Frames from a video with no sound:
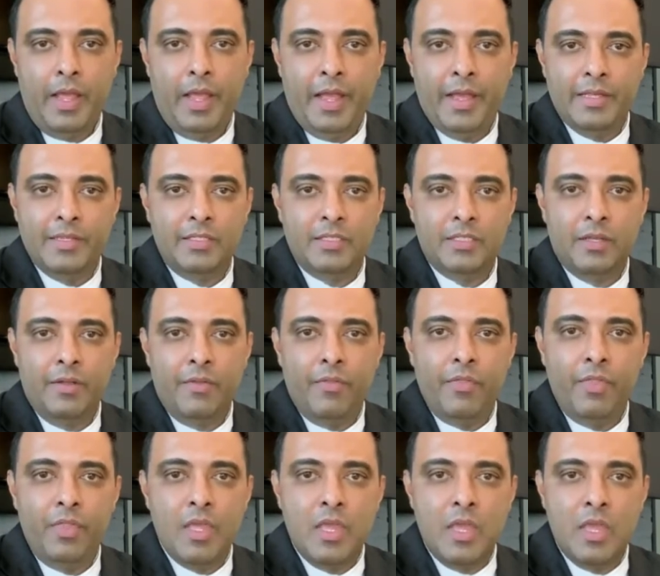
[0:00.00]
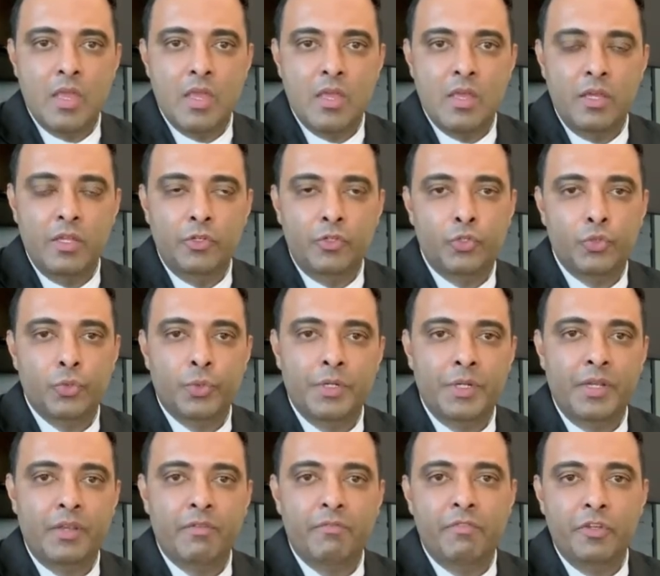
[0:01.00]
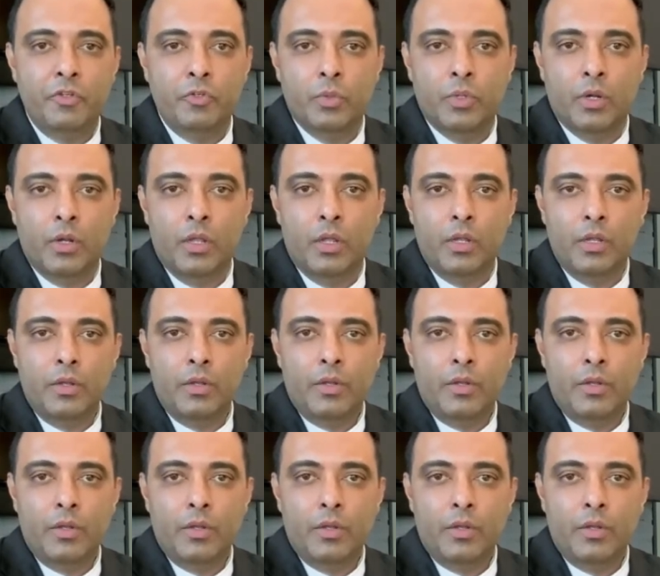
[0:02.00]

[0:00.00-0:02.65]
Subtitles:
as the insured individual